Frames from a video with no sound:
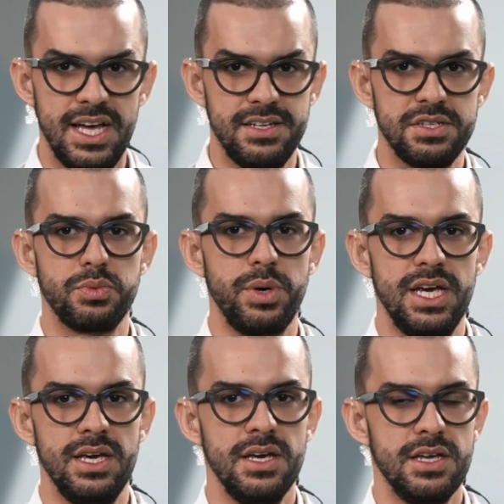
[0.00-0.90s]
And this
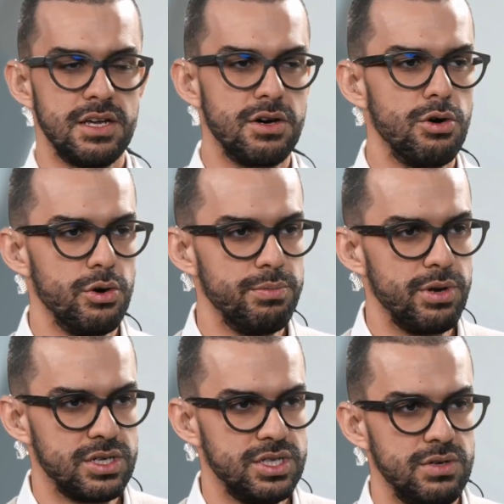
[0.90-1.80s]
way, the Concordium
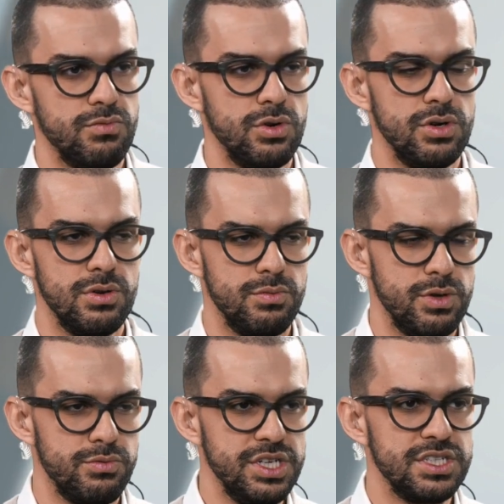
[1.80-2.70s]
blockchain will